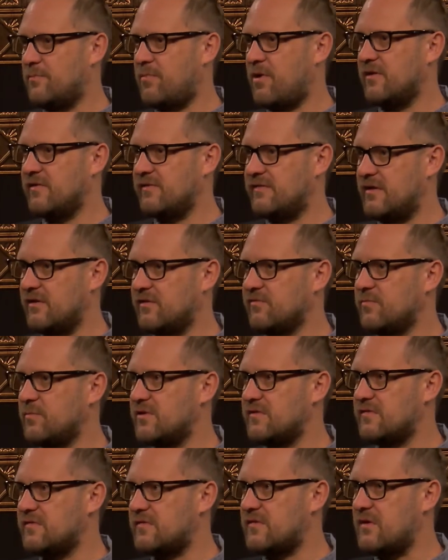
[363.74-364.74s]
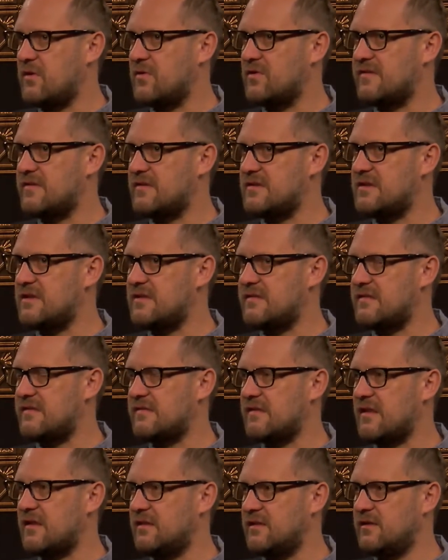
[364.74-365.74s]
part salesmen. So it's a
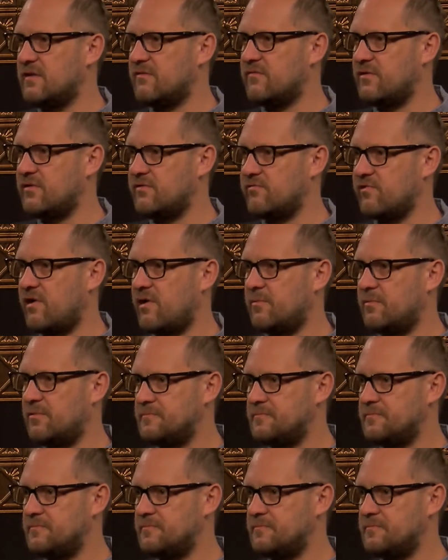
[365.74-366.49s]
slightly different job.